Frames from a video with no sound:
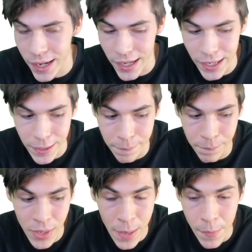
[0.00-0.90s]

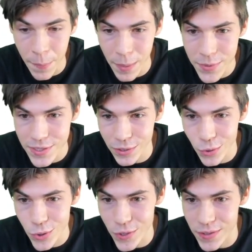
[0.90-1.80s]
But payment
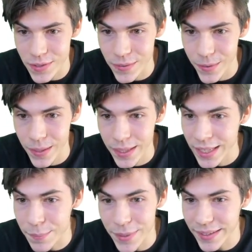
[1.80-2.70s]
solutions
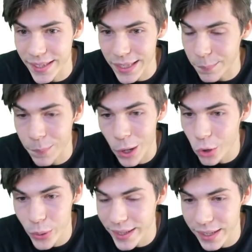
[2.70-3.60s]
can be like
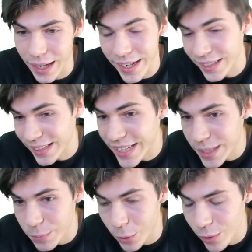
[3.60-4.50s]
borrowing, any lending
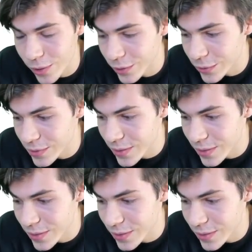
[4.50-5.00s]
protocols,